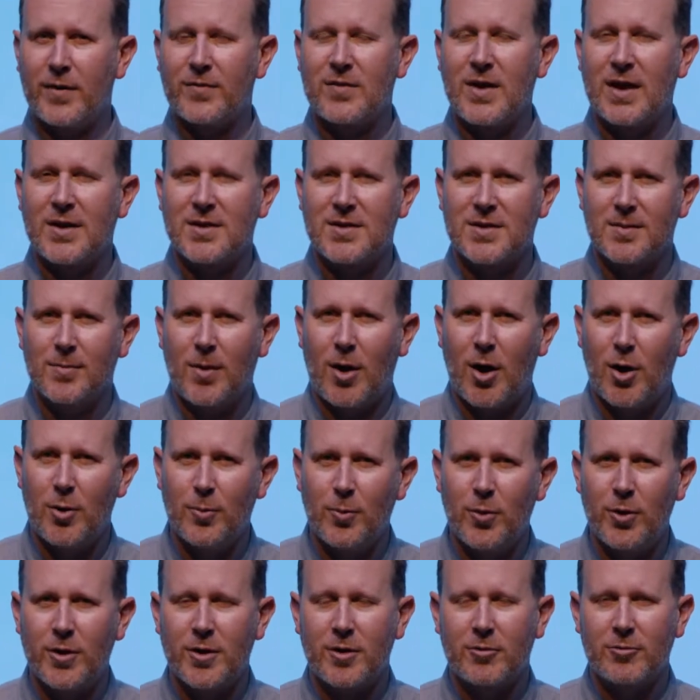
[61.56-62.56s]
have done some
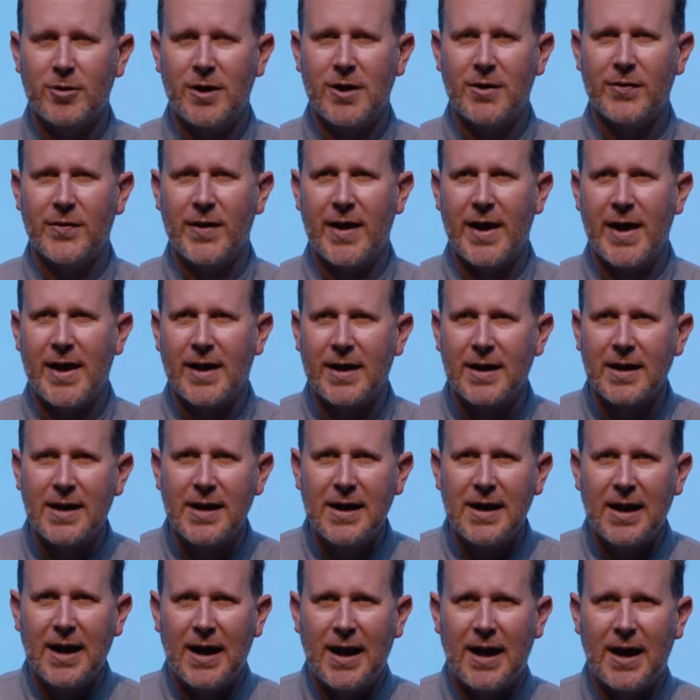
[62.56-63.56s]
homework around that.
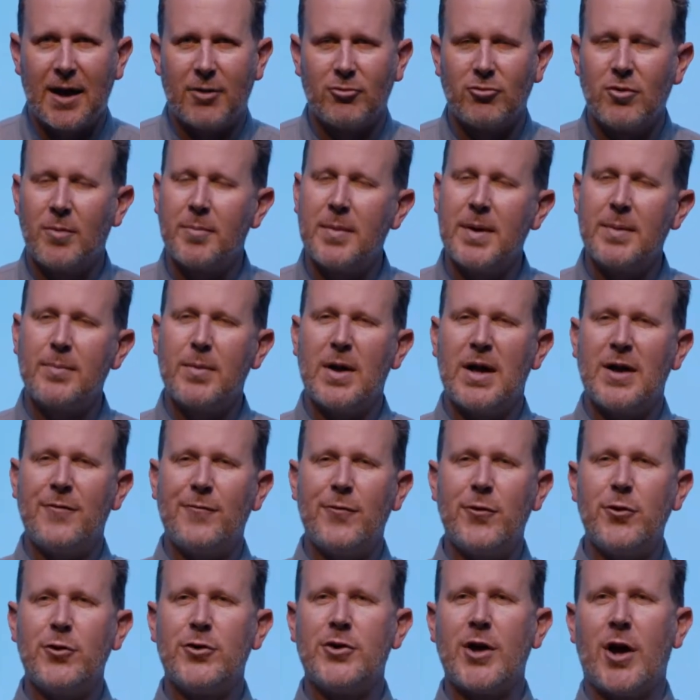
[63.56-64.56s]
Remember,
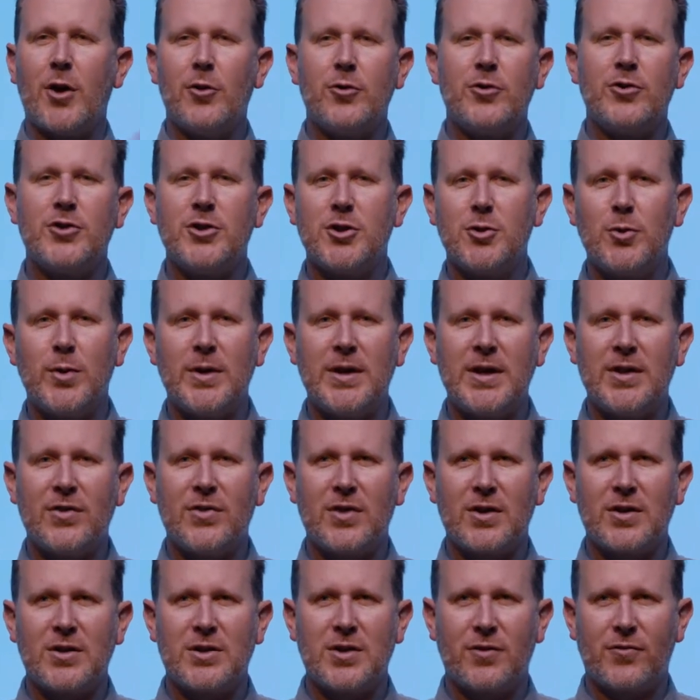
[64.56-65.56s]
if you don't do
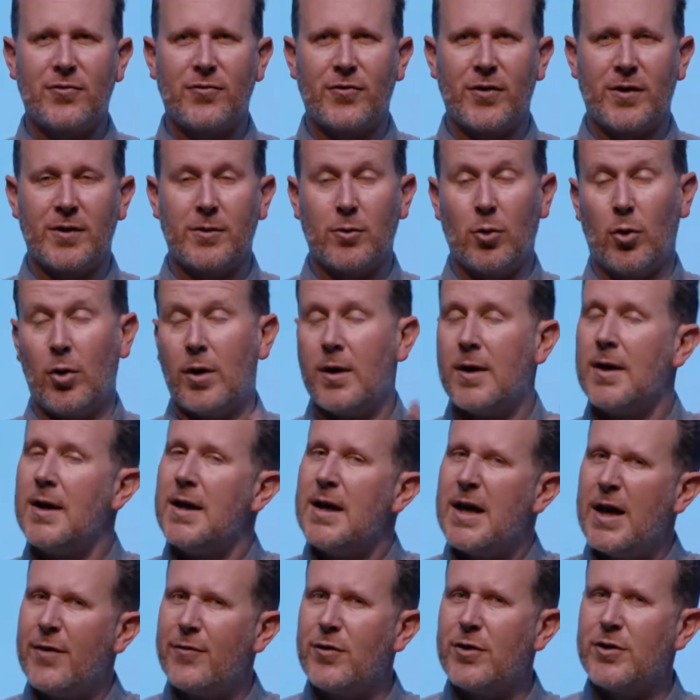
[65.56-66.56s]
anything different, or
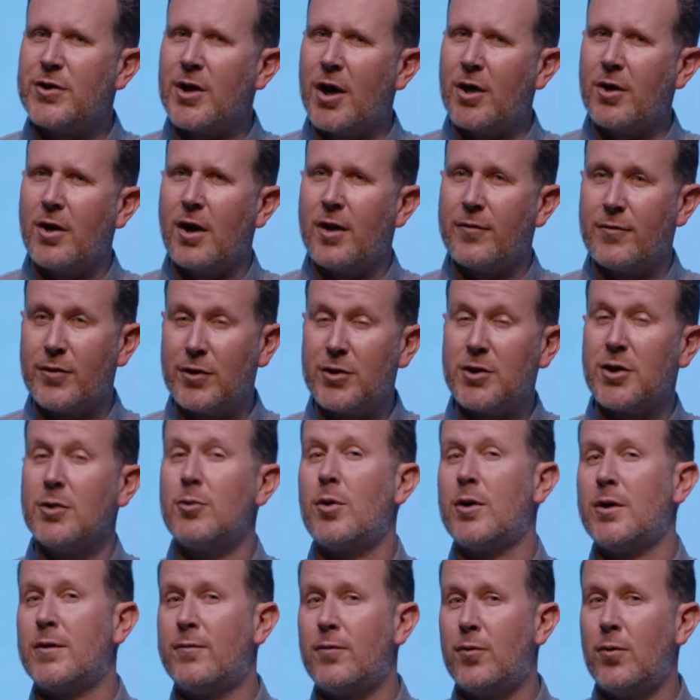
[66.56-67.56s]
if you do
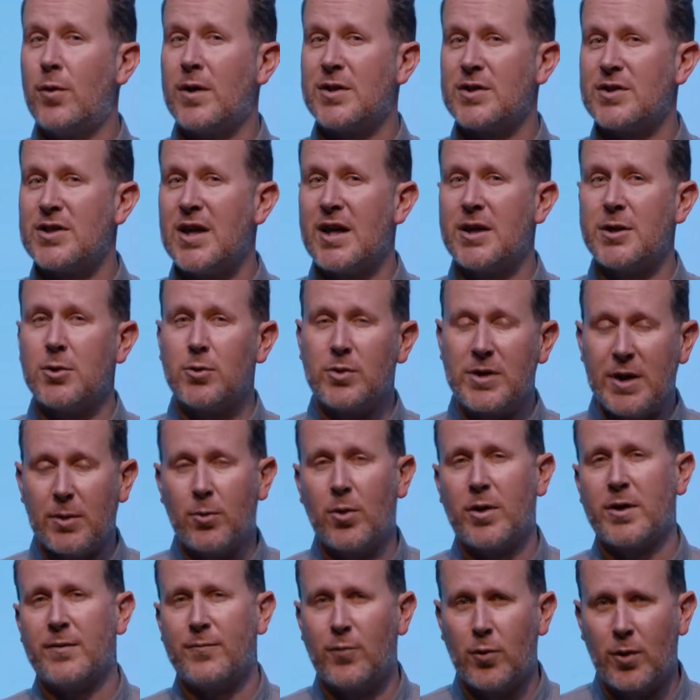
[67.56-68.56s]
what you've always done, you'll get
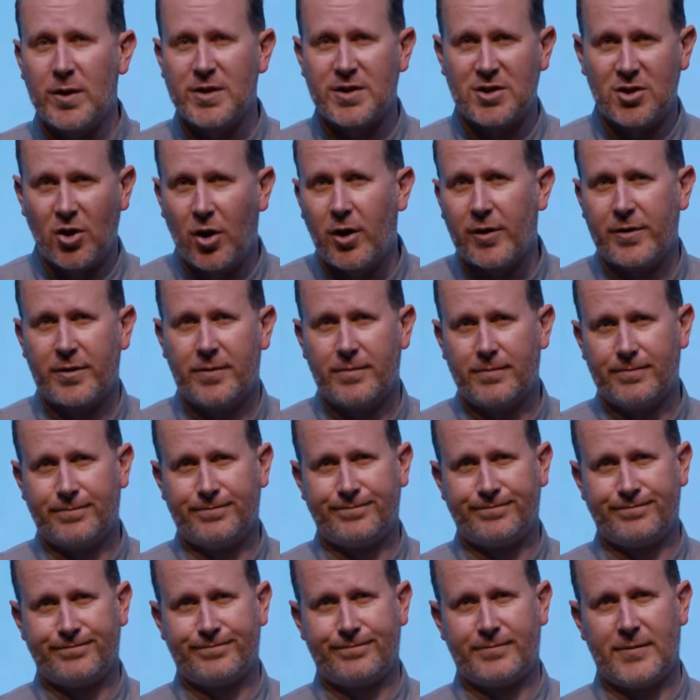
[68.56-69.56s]
what you've always got.
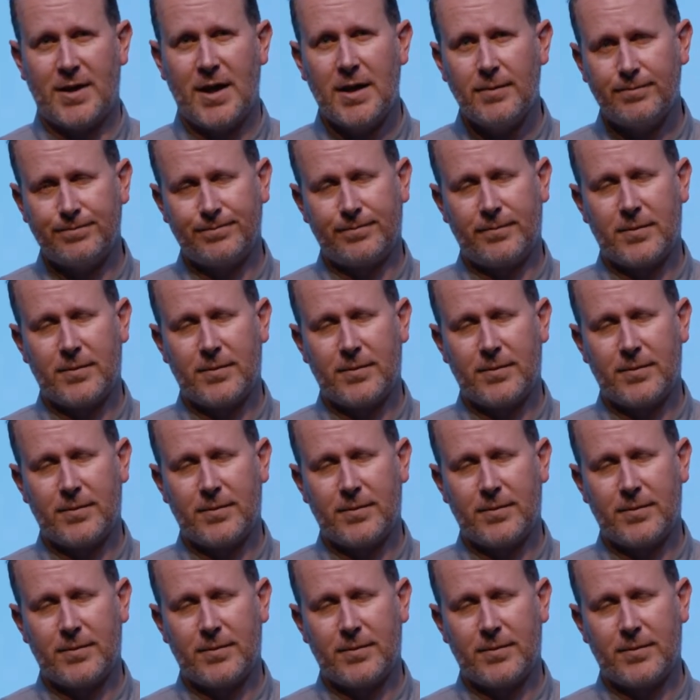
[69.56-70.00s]
Yeah?